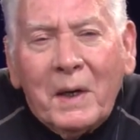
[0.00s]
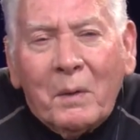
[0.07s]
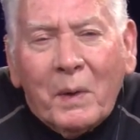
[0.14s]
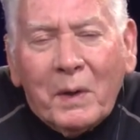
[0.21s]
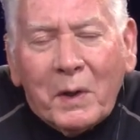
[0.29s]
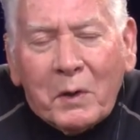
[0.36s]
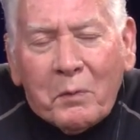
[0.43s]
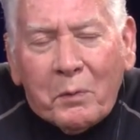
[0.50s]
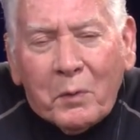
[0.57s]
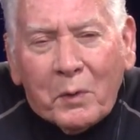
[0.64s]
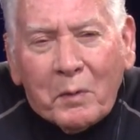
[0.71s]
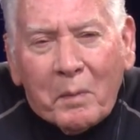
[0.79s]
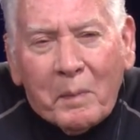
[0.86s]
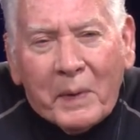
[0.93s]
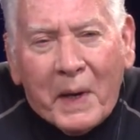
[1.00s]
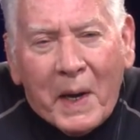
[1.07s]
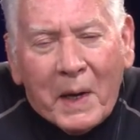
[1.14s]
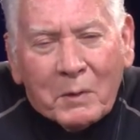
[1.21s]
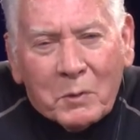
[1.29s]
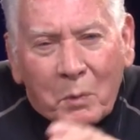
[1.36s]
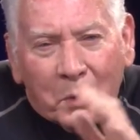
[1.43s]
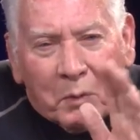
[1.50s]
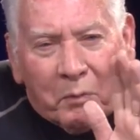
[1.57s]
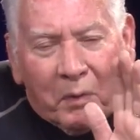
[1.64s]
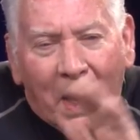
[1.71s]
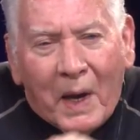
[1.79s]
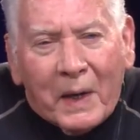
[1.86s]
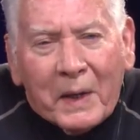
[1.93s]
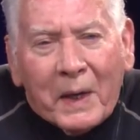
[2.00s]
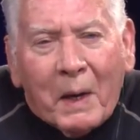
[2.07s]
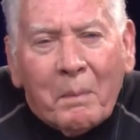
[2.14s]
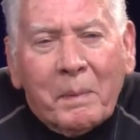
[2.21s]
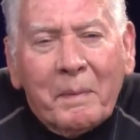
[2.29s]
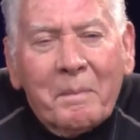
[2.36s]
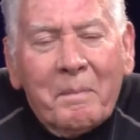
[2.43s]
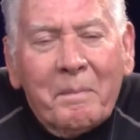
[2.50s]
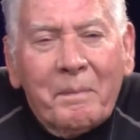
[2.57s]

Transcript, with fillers: Well, the affirmative hands went flying up.